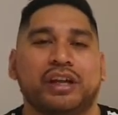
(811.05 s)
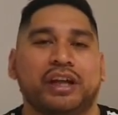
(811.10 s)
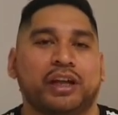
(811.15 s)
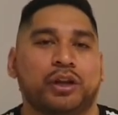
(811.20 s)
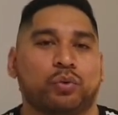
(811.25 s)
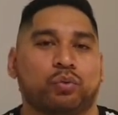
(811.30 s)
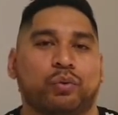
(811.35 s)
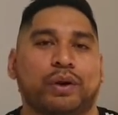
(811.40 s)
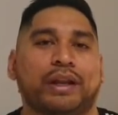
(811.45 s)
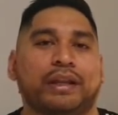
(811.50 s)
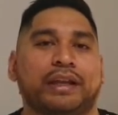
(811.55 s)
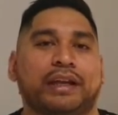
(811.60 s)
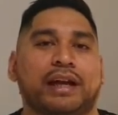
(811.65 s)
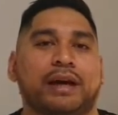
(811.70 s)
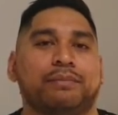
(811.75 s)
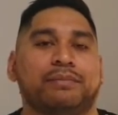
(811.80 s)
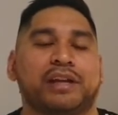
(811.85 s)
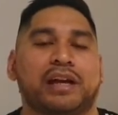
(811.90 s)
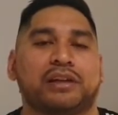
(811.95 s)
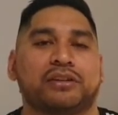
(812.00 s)
It'll really
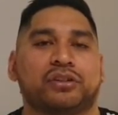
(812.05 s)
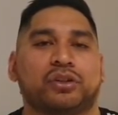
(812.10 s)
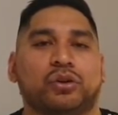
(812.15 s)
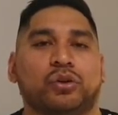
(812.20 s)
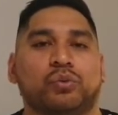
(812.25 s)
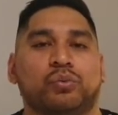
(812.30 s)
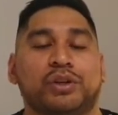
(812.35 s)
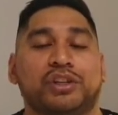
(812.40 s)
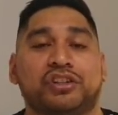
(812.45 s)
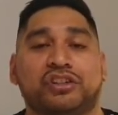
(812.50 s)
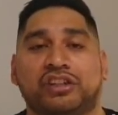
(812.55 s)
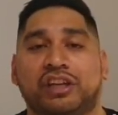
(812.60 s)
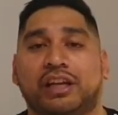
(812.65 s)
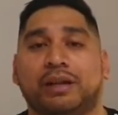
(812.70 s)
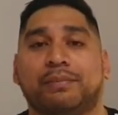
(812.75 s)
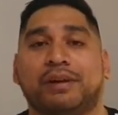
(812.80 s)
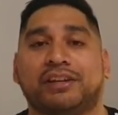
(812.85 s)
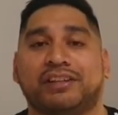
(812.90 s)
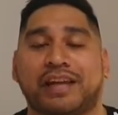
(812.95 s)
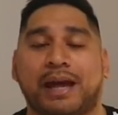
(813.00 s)
come down to which
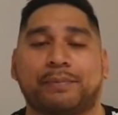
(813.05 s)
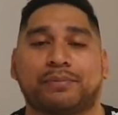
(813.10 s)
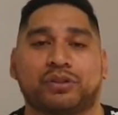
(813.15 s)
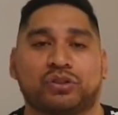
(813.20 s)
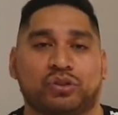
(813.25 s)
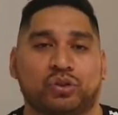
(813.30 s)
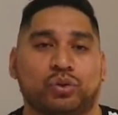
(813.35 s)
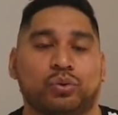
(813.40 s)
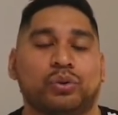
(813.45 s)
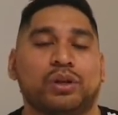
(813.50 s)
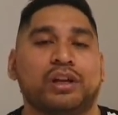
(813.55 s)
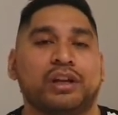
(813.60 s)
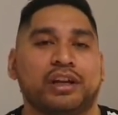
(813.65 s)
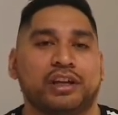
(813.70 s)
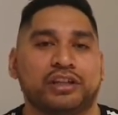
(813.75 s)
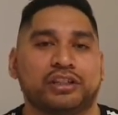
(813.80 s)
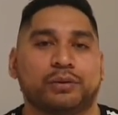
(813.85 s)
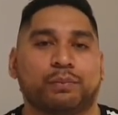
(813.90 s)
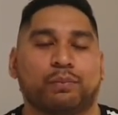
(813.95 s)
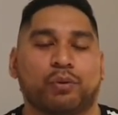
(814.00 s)
team adapts to
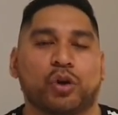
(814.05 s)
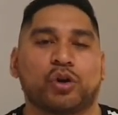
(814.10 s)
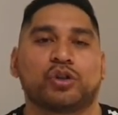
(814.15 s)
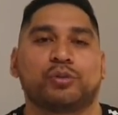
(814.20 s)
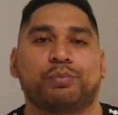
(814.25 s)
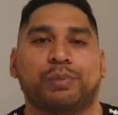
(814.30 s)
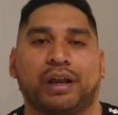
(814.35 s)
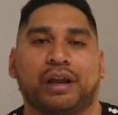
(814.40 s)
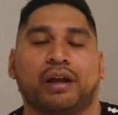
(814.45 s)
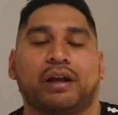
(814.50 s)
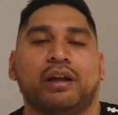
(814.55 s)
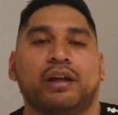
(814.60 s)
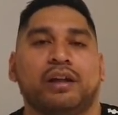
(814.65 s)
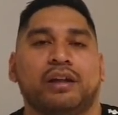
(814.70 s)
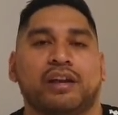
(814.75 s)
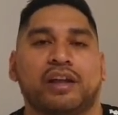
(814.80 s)
his approach better.